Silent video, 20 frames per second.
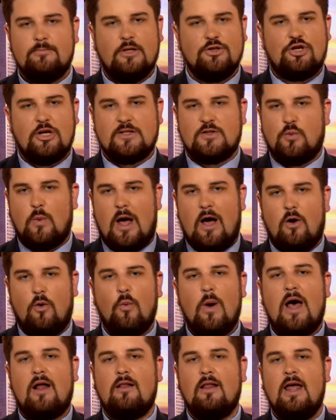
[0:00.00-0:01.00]
Just wow.
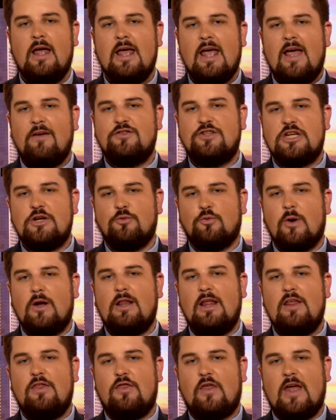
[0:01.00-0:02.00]
Well, if she
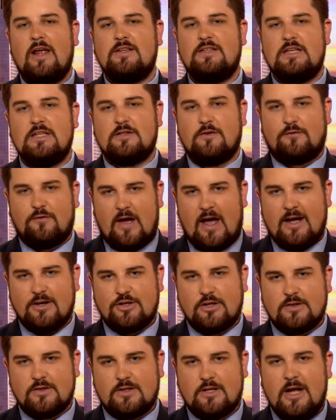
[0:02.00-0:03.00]
really thinks he's a
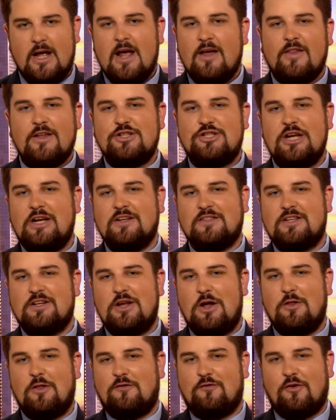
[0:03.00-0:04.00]
fascist, then she doesn't
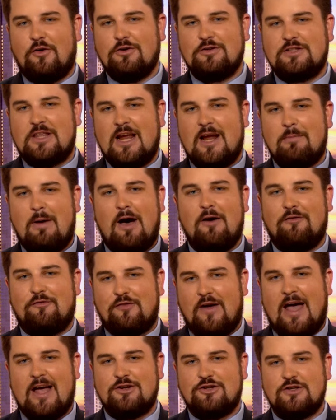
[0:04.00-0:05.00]
know the first thing about
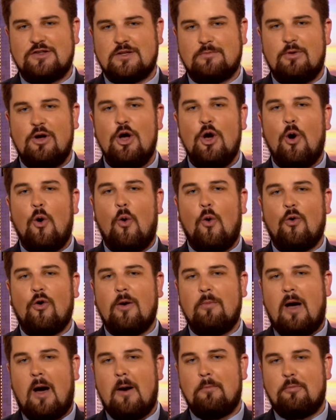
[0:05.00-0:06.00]
fascism or
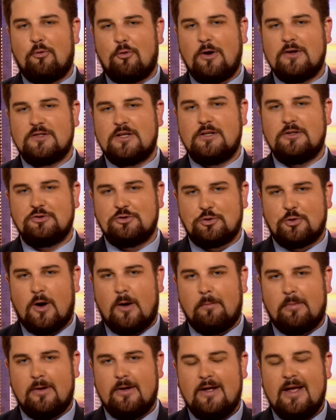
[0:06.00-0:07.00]
about President
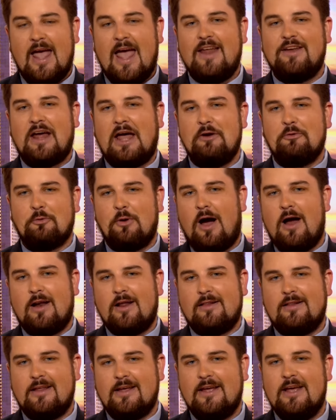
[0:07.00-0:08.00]
Trump. And
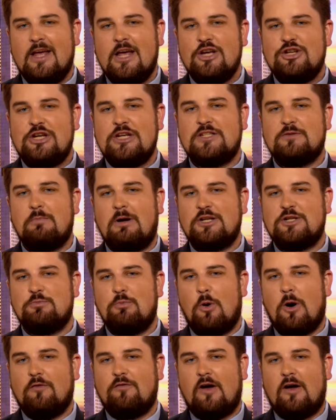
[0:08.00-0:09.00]
ironically, she's much
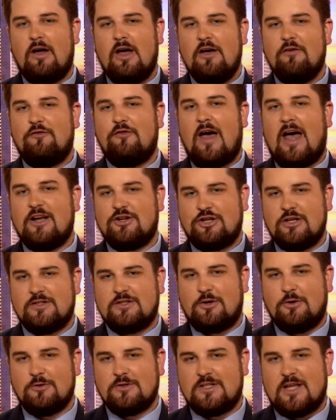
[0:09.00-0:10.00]
more of a
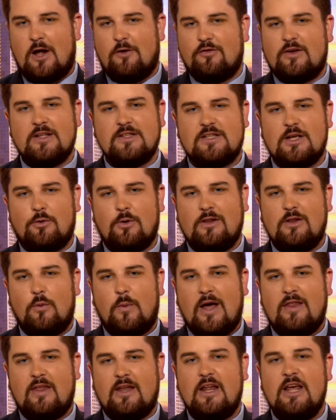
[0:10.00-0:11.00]
fascist herself, considering the
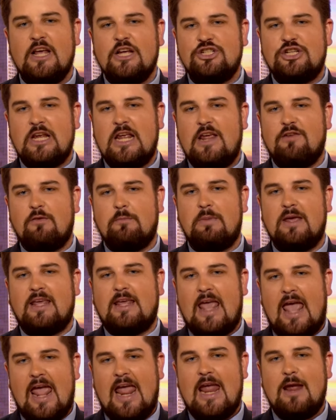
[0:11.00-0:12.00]
way that she even
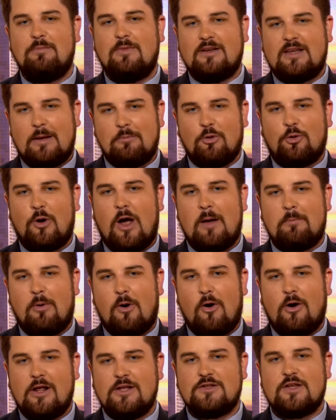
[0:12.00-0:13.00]
became the Democrat
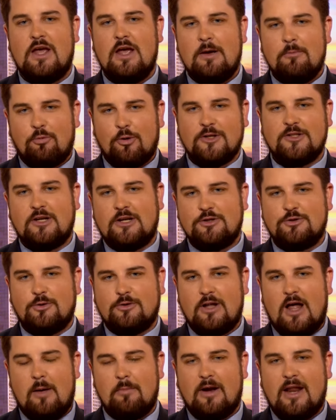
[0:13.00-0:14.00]
Party's presidential
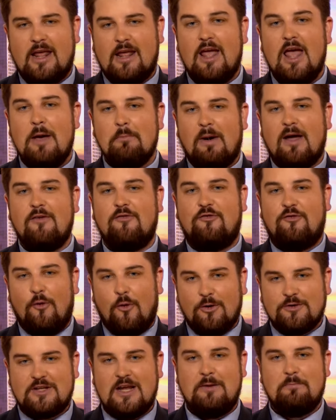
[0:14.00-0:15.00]
nominee by
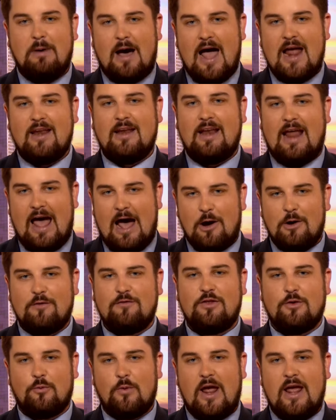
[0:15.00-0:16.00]
forcing Biden out of
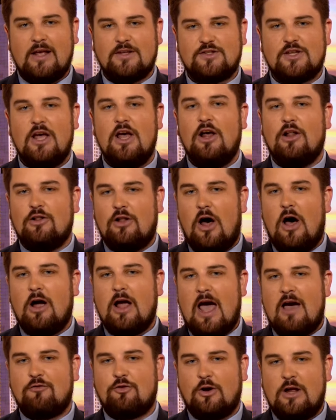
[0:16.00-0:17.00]
the race
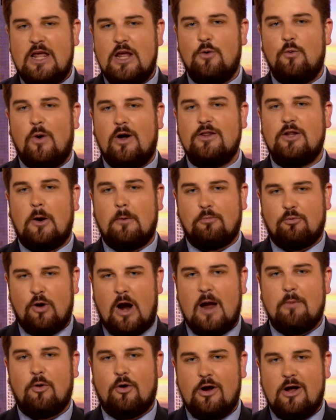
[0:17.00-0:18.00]
long after he won their
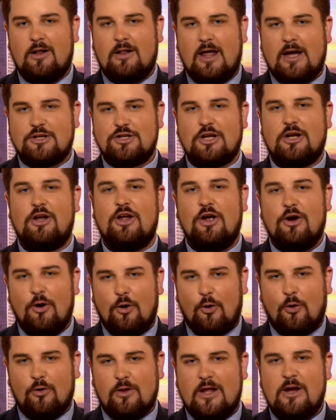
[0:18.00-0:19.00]
primary election
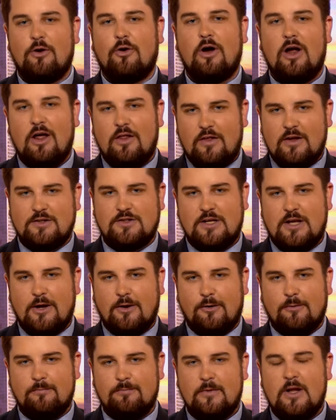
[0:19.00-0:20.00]
earlier this
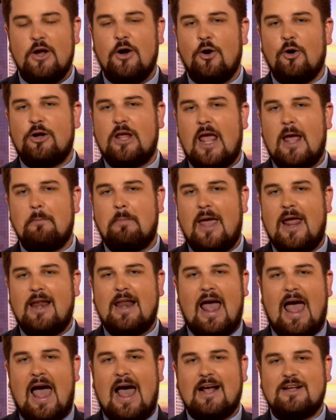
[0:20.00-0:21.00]
year. Her
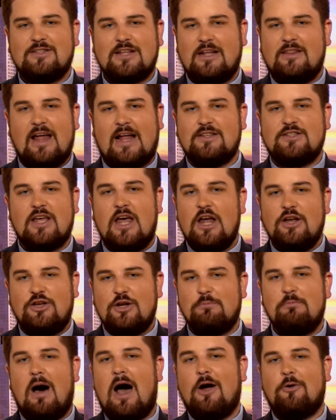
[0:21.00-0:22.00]
campaign acts like that's
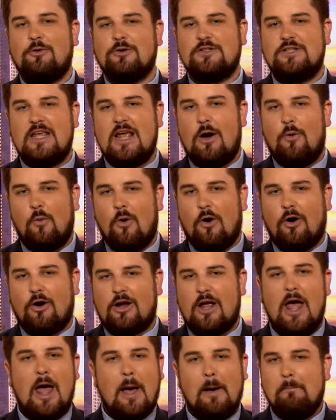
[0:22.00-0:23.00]
democracy at
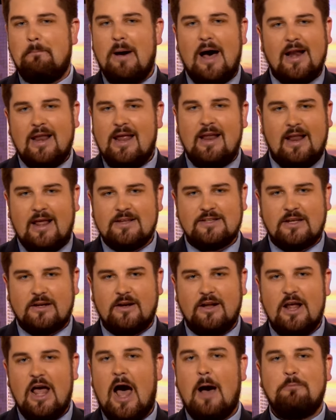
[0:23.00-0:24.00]
work, but it isn't.
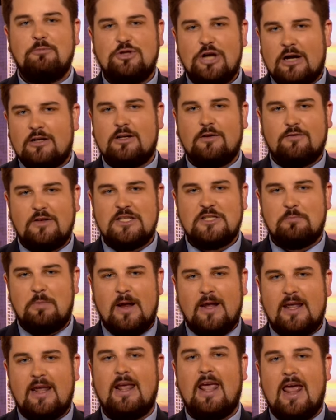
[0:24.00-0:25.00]
Objectively
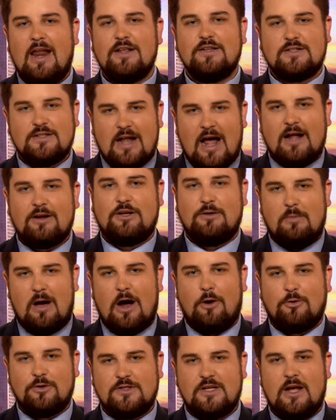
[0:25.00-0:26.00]
speaking, it is not
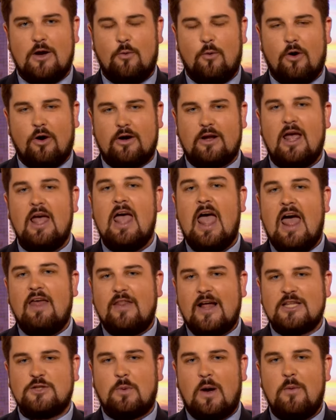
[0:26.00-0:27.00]
democracy at work. And
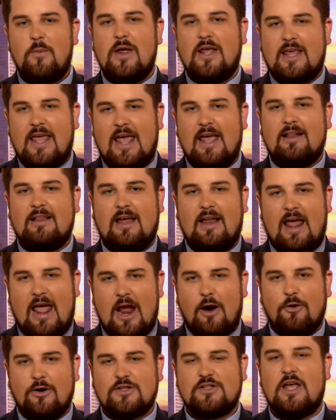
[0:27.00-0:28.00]
that's why we can't let
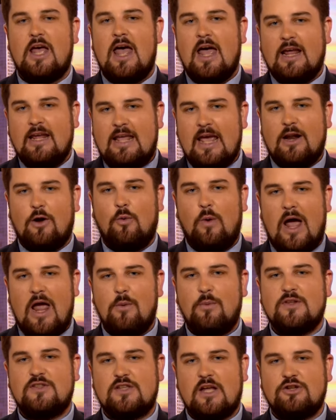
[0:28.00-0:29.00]
Harris get away
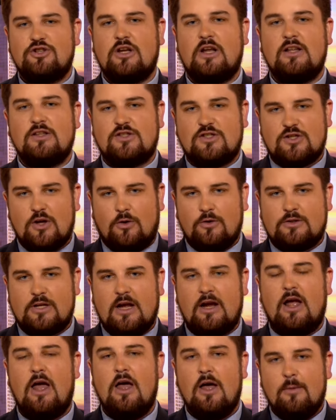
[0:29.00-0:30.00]
with such an
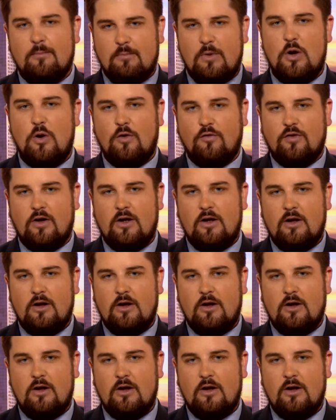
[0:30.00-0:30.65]
insulting move.